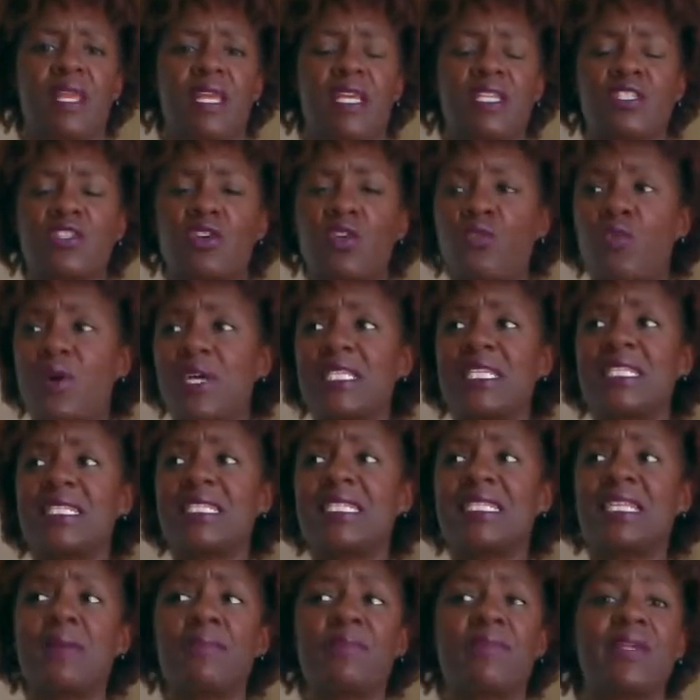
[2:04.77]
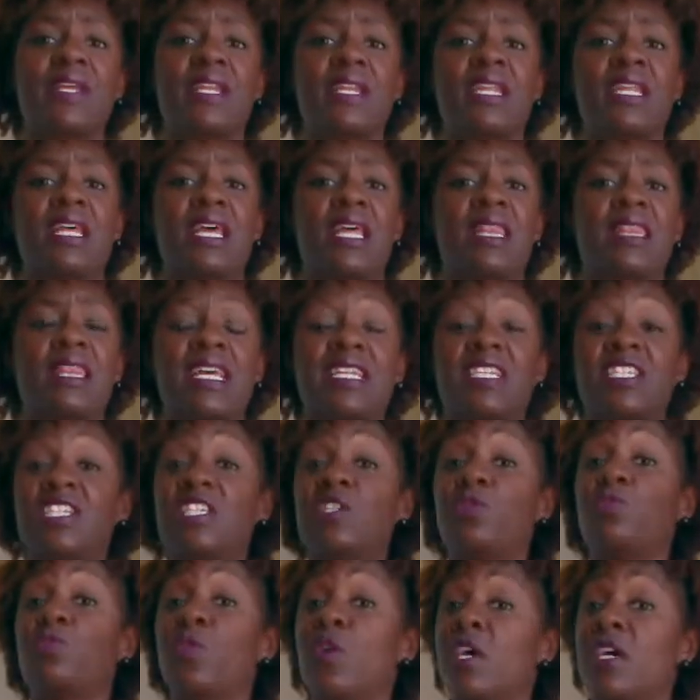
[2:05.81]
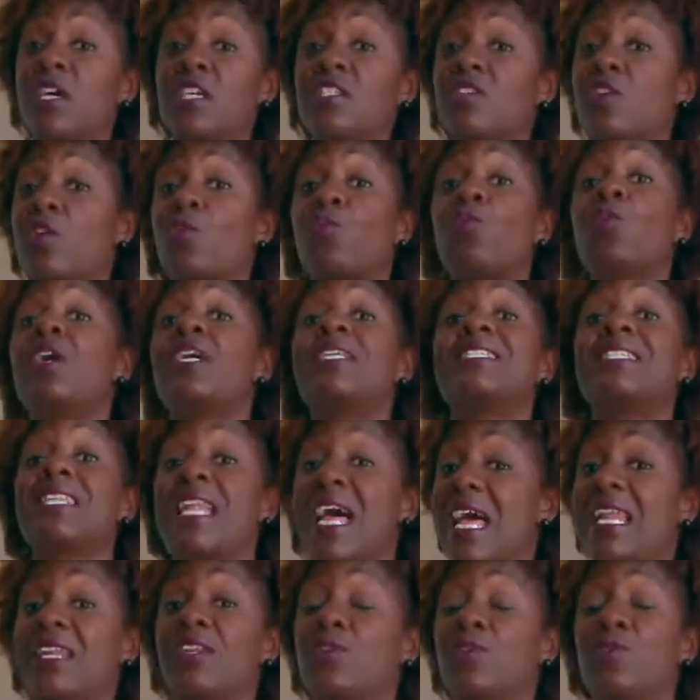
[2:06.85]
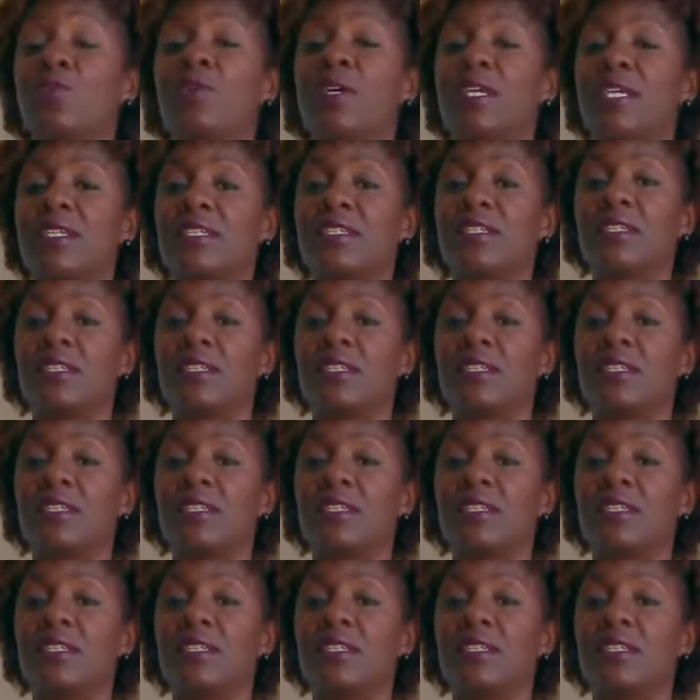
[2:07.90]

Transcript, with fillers: So it wasn't something that she was or was not doing.